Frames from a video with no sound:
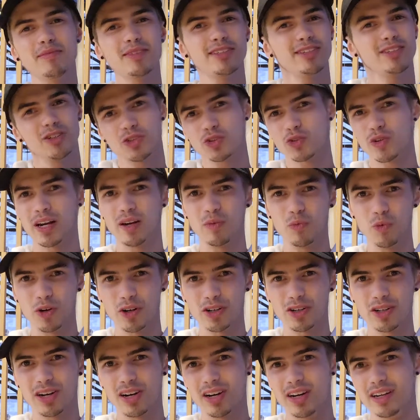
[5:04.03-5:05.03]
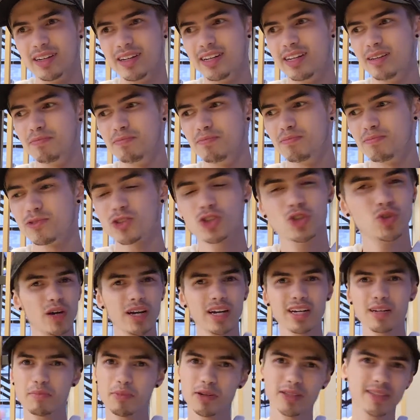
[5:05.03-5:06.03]
that I'm still trying to work on and
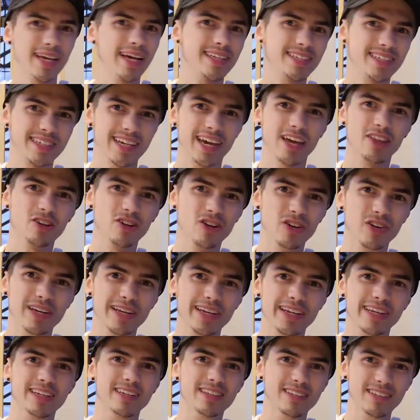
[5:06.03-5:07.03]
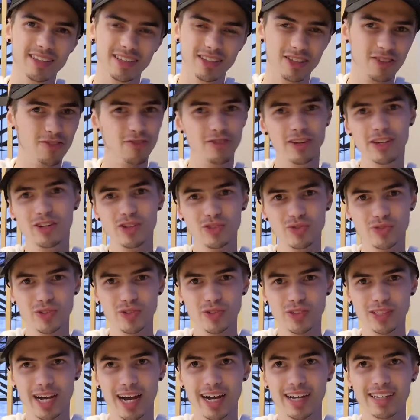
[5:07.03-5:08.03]
trying to put that together in the videos for
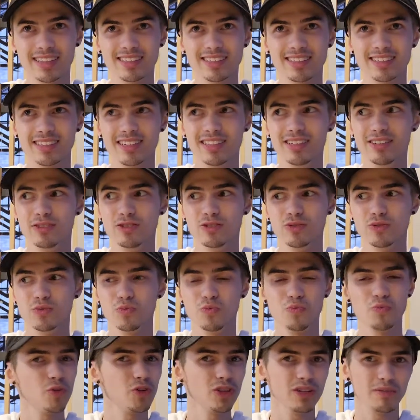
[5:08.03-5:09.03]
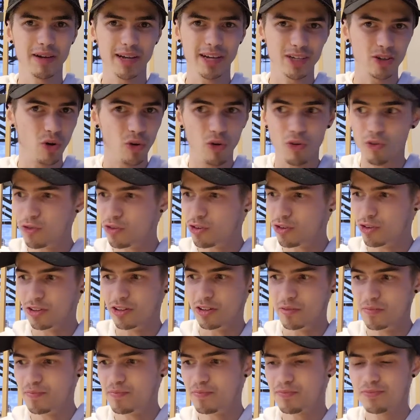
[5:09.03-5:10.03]
you guys is really my goal for
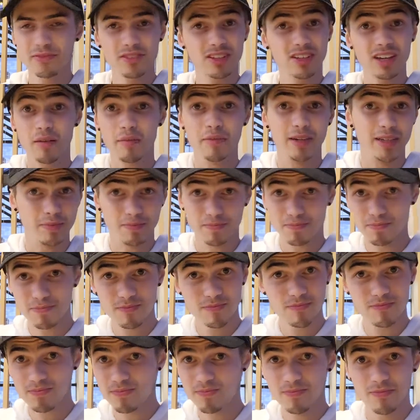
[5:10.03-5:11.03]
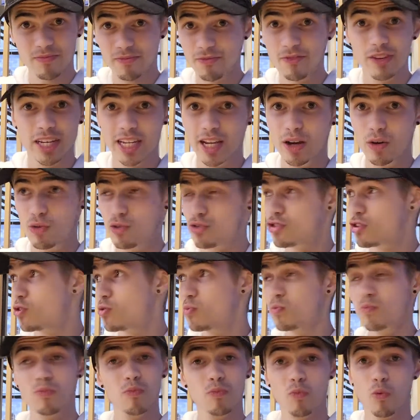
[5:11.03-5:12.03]
the coming video,
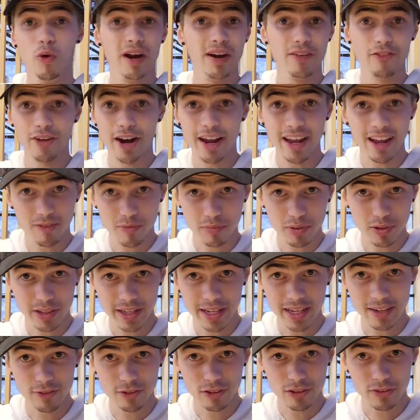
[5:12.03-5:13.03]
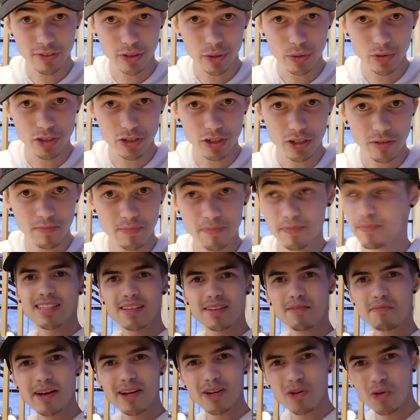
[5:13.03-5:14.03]
whatever I have planned for the future. And
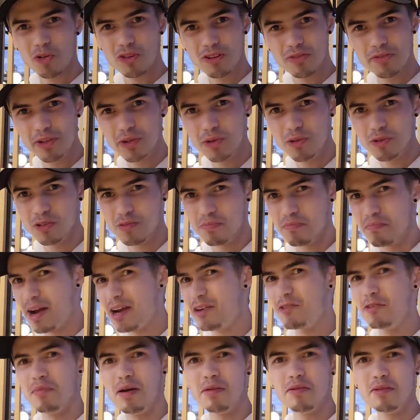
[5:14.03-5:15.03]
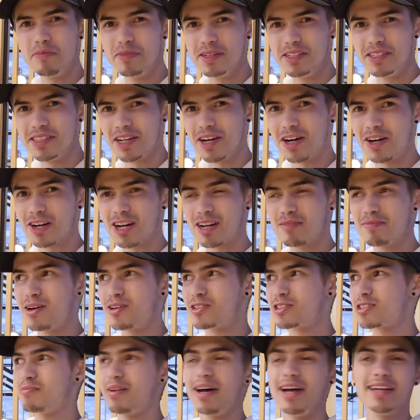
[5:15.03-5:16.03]
some of my older viewers might remember me talking
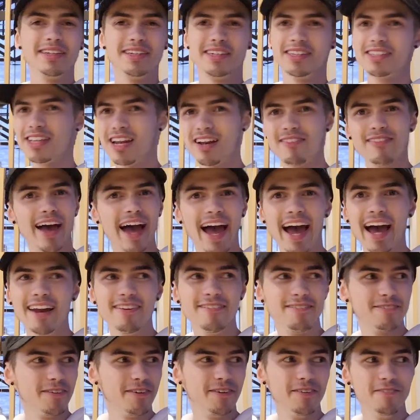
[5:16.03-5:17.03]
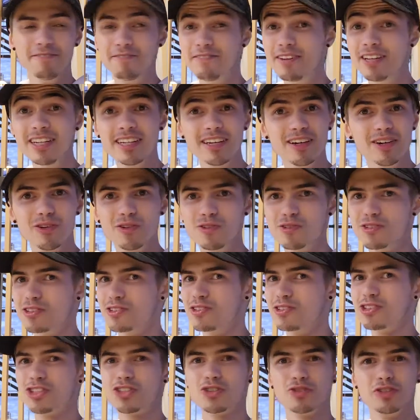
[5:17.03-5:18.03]
about some ideas that I've had for videos
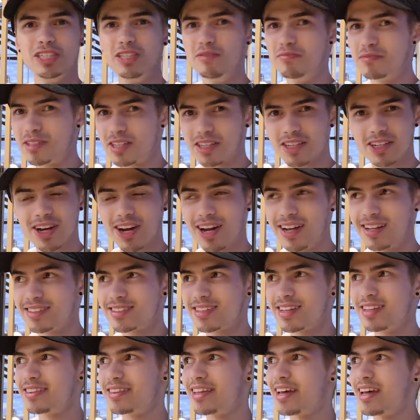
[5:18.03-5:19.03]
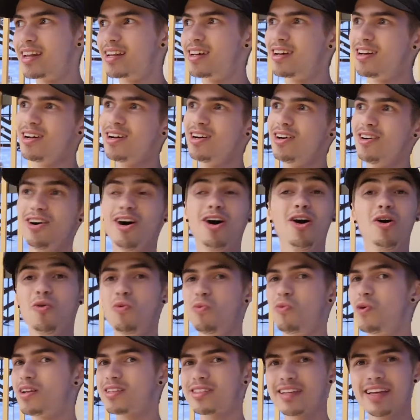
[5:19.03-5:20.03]
and streams and content that oh,
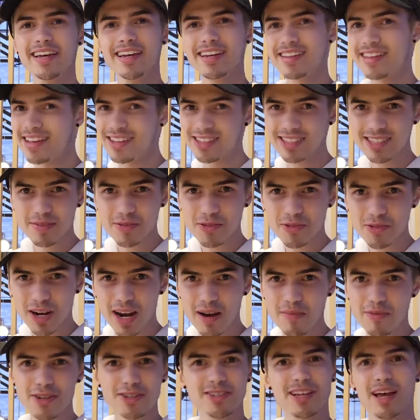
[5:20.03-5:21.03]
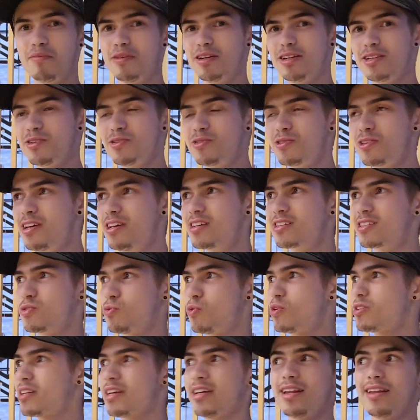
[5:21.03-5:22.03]
once I hit a thousand subscribers, I'm gonna do this.
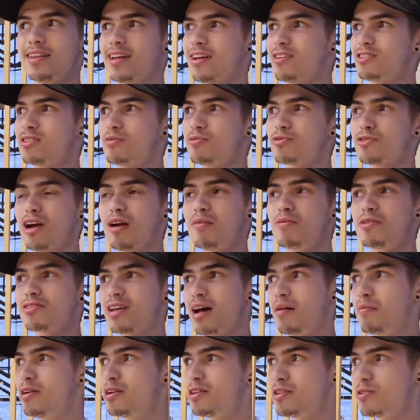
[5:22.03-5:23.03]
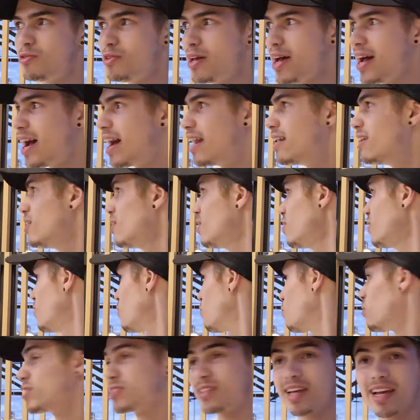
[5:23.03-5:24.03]
Once I hit a thousand subscribers, I'm gonna do that.
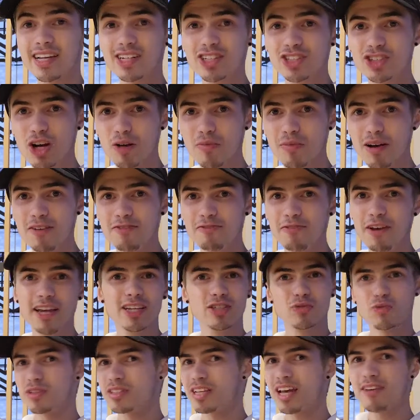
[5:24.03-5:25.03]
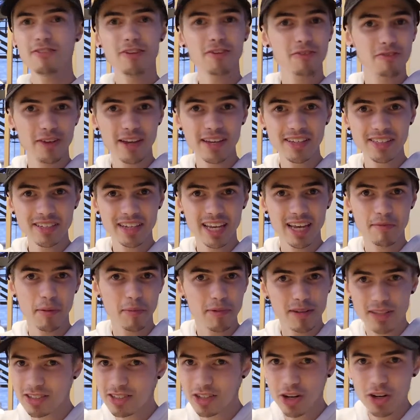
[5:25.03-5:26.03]
Once I can show my face, once I have a face cam,
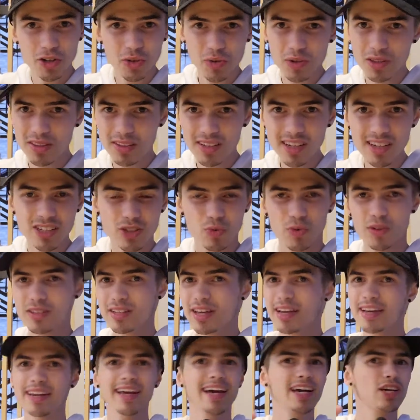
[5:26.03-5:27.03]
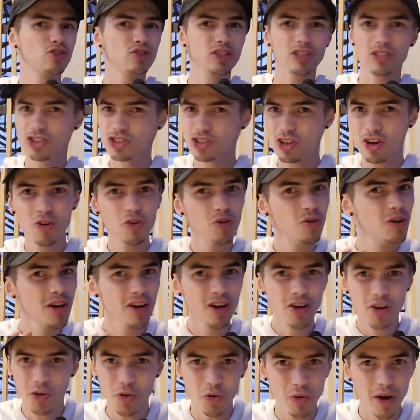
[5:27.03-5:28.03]
I'm gonna start doing this. Once I can actually show
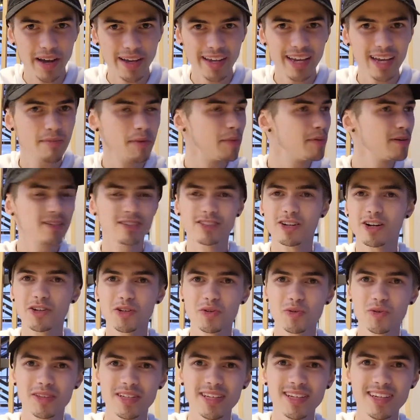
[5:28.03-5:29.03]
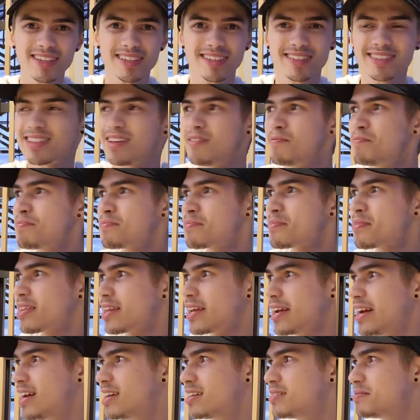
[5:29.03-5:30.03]
who I am, I'm gonna start doing this.
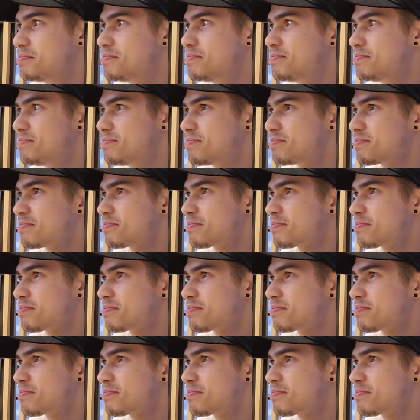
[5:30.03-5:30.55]
And